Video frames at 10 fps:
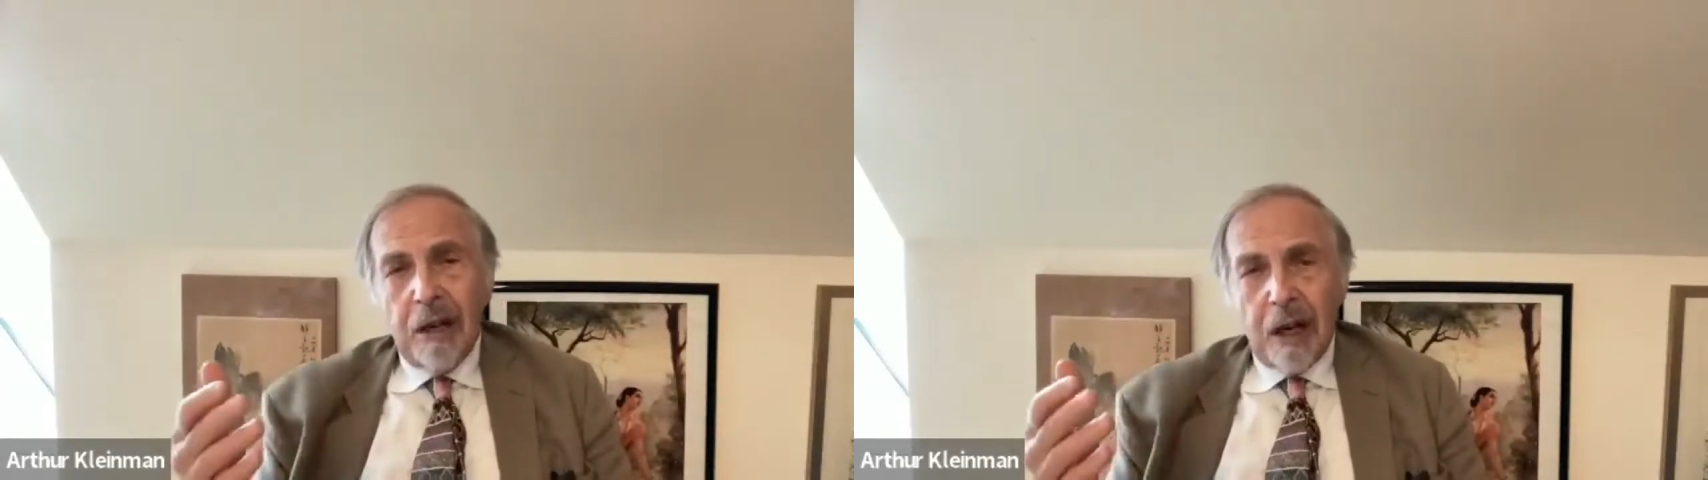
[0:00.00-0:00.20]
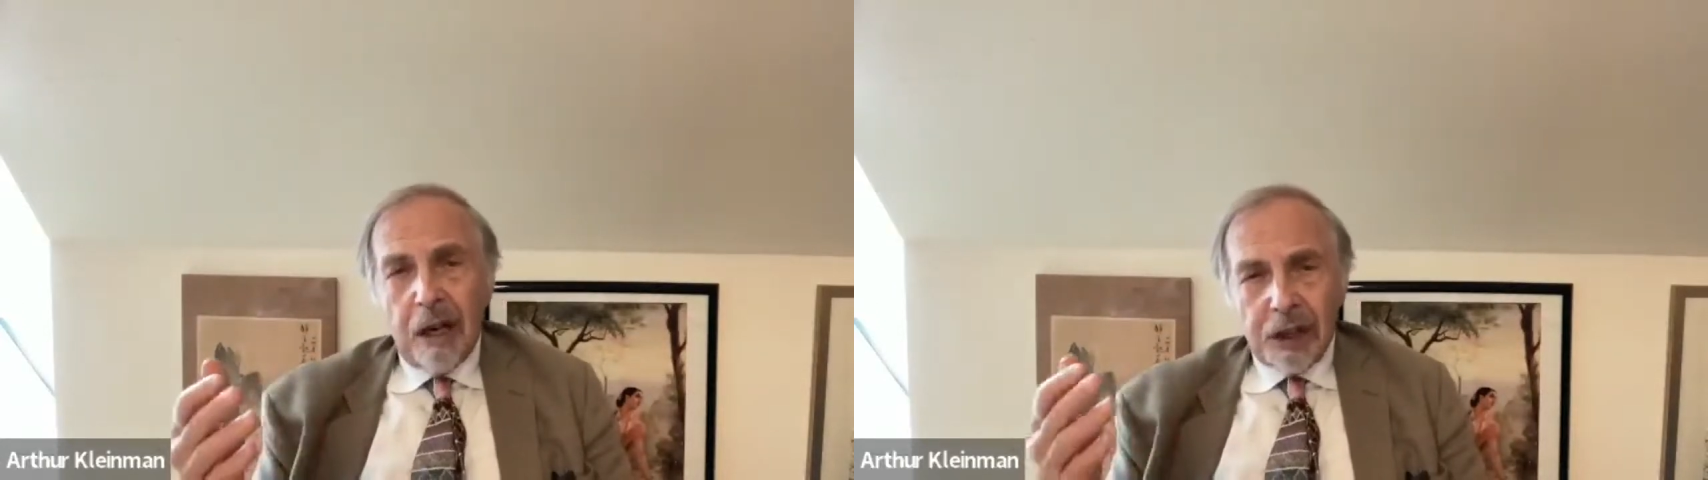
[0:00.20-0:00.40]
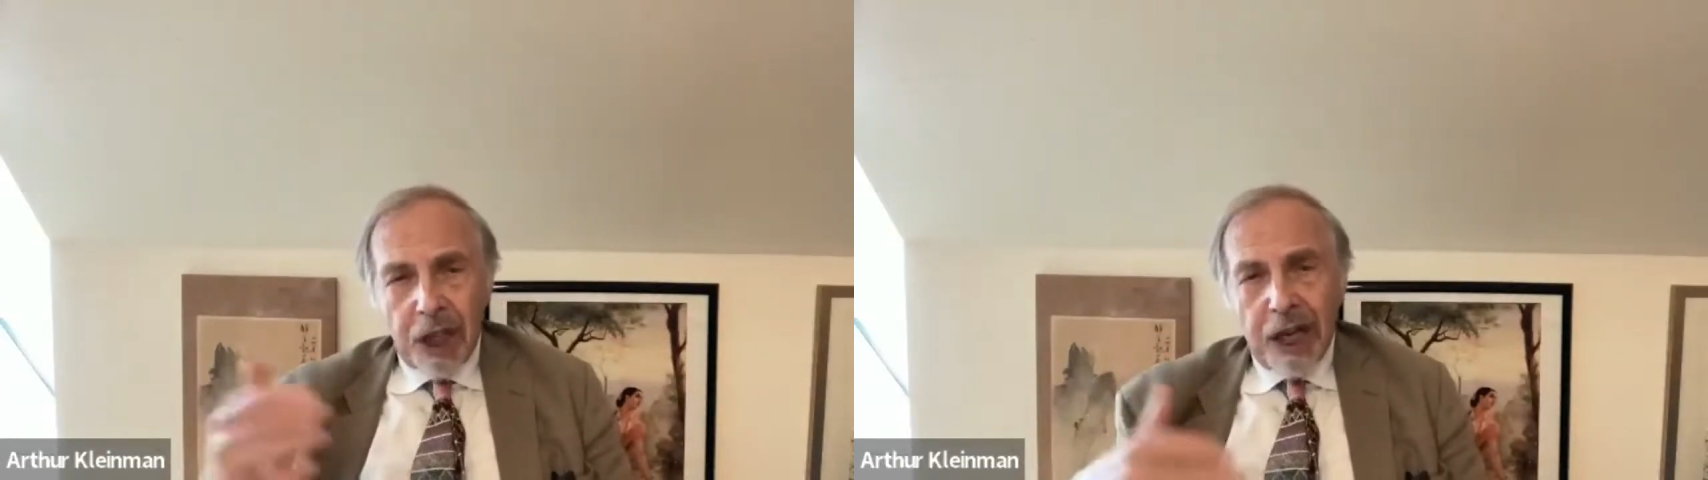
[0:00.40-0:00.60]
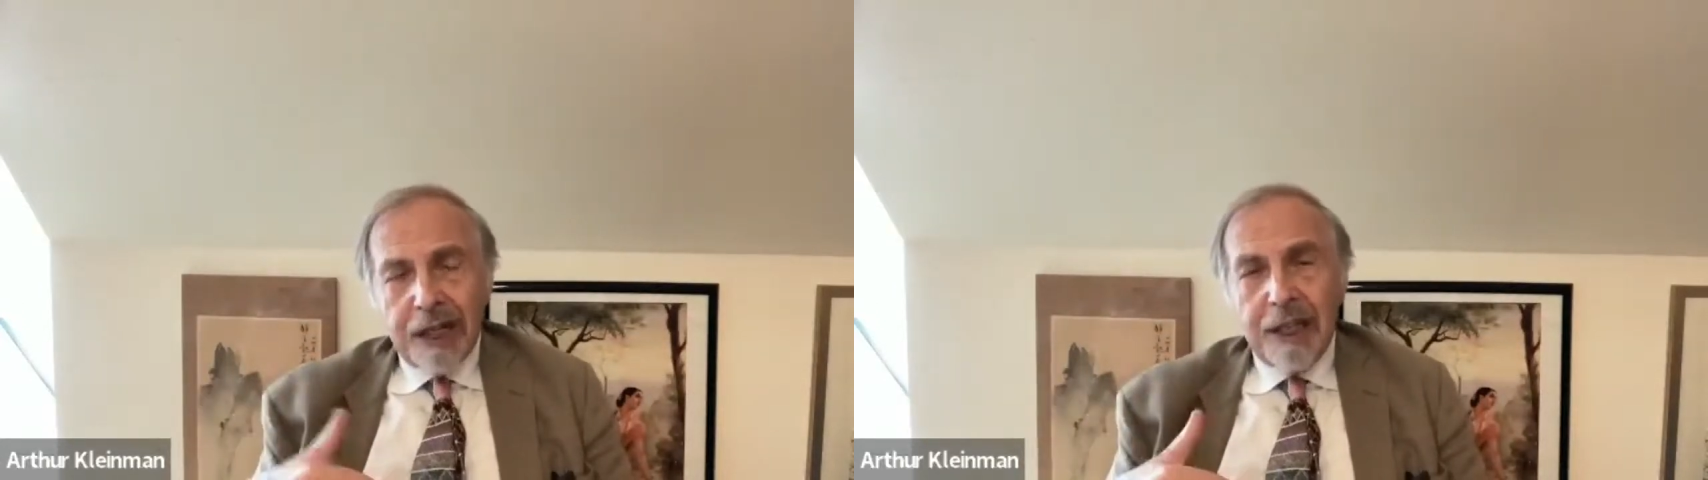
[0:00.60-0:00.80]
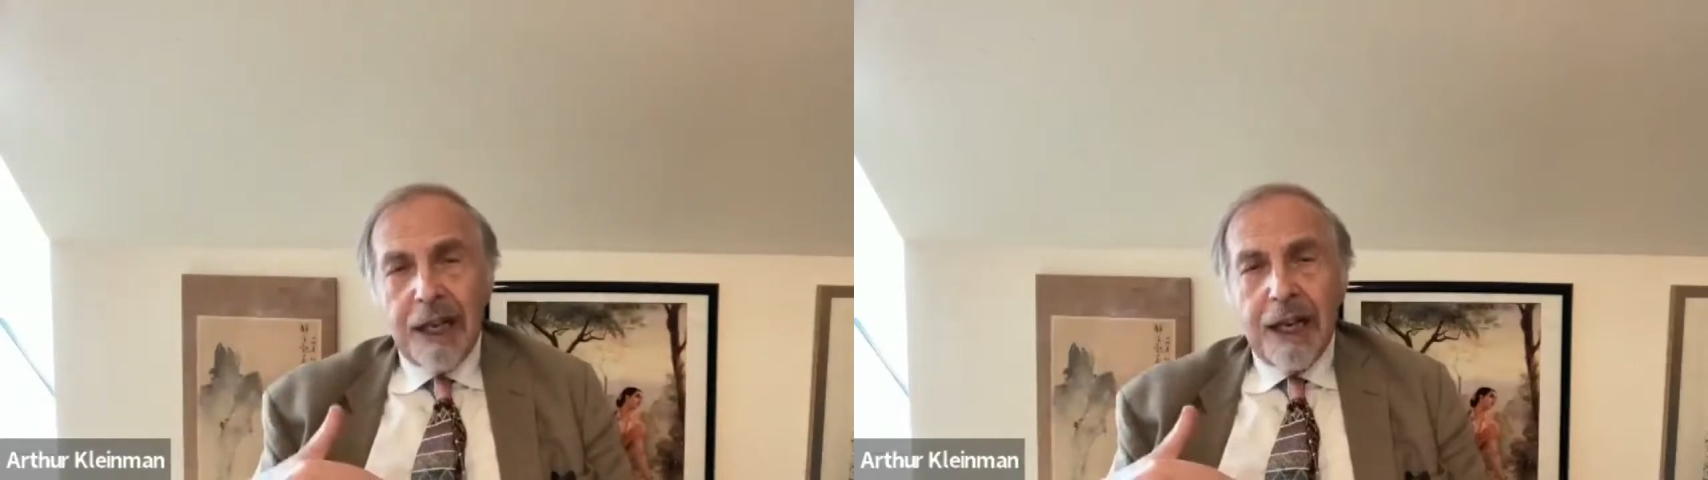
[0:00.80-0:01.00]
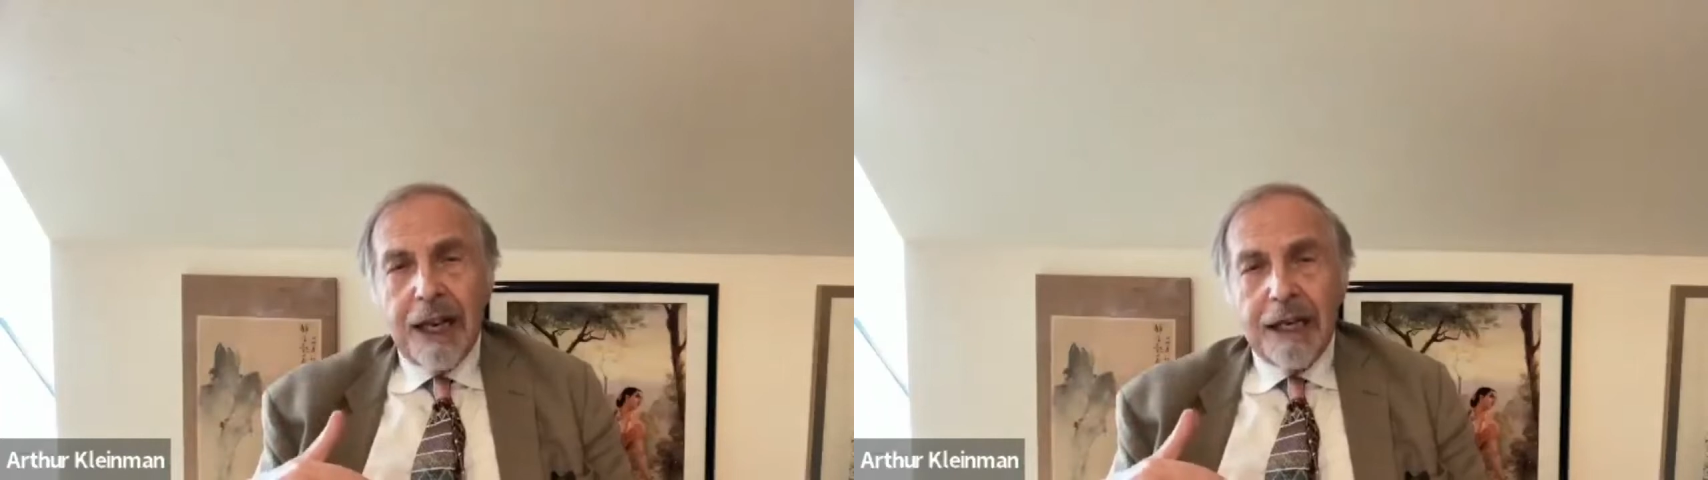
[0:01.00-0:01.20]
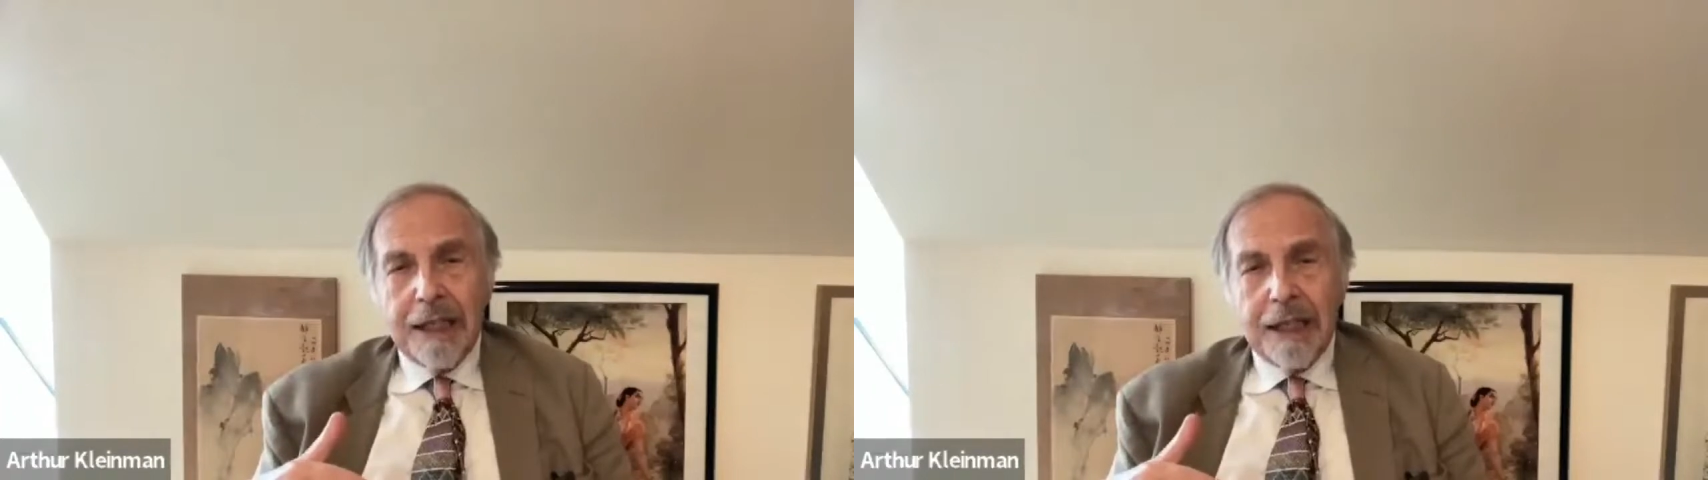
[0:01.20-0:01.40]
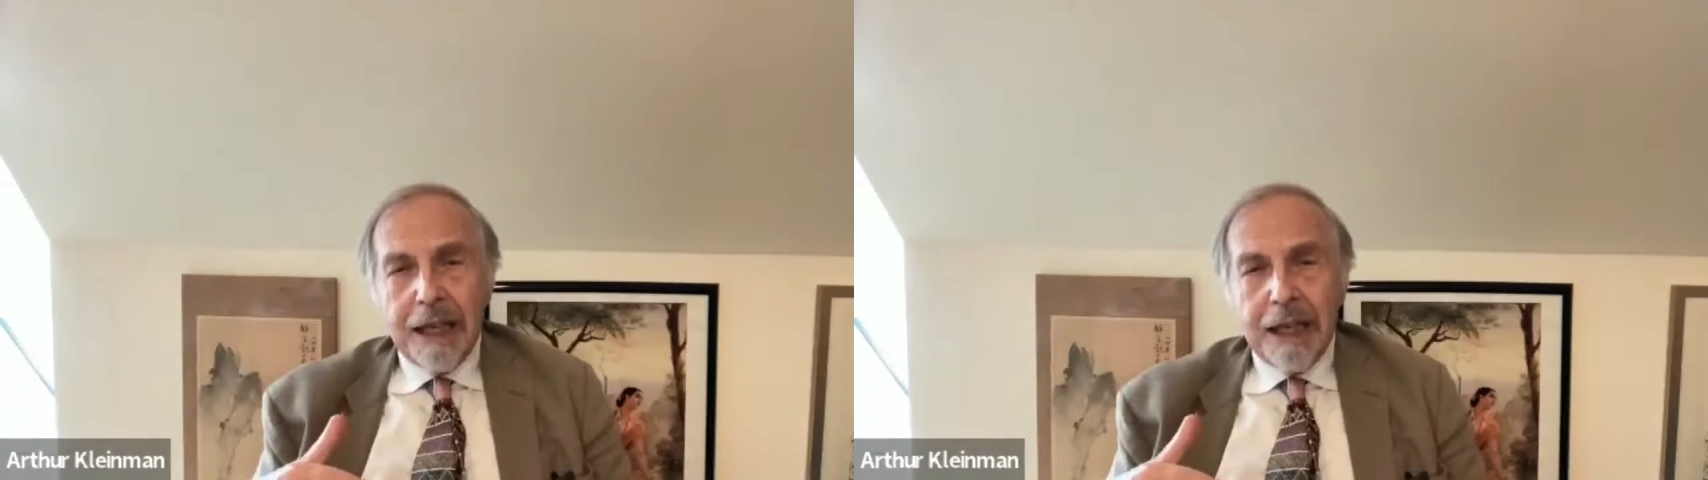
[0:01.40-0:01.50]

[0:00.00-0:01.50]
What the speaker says: a son and